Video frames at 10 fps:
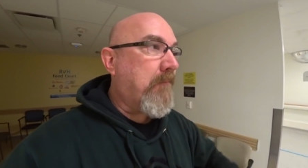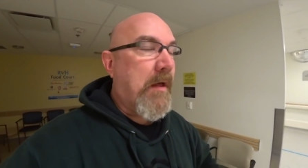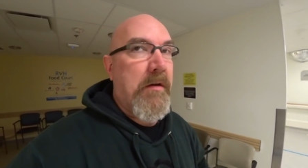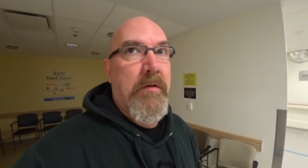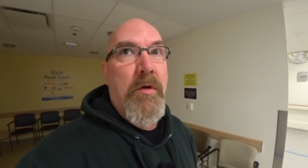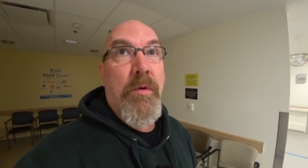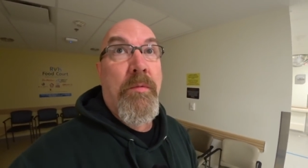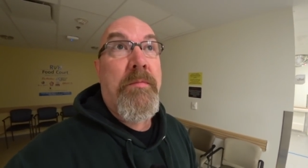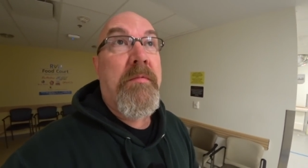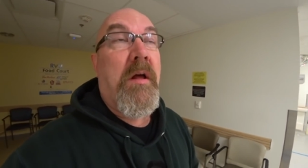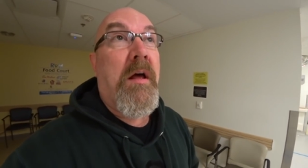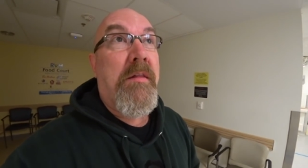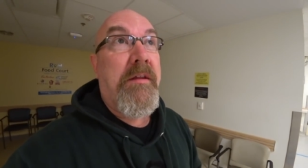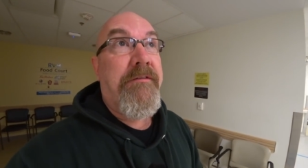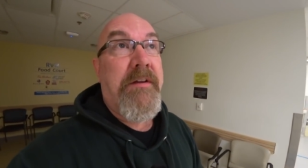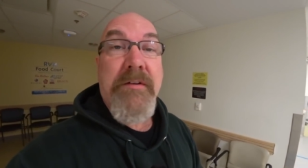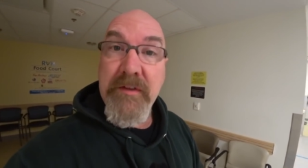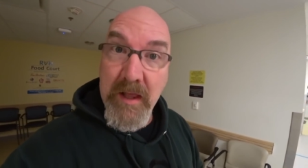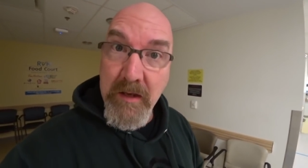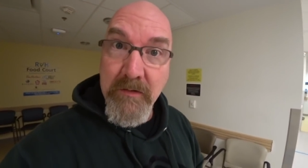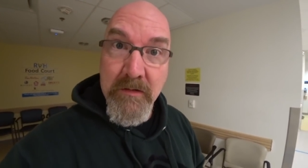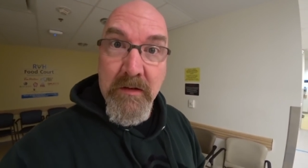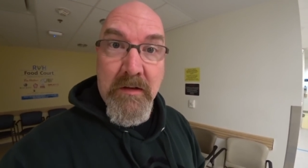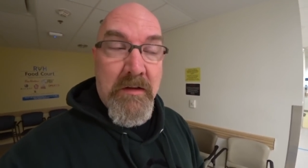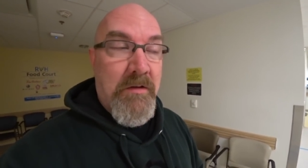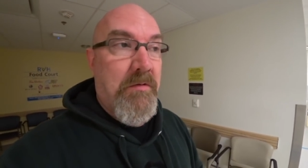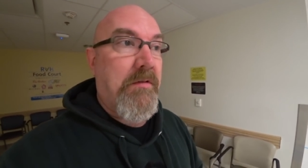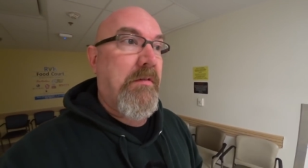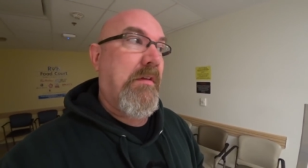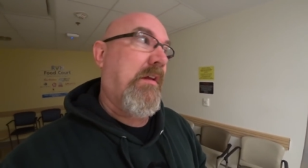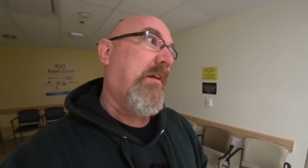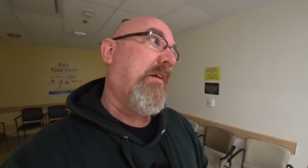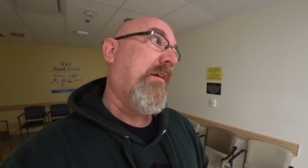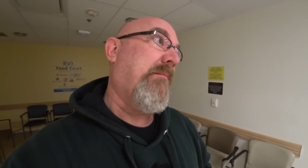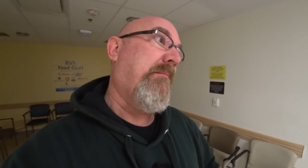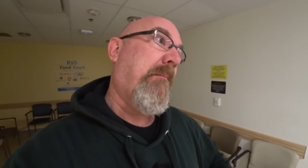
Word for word: I don't know how they fix that whether they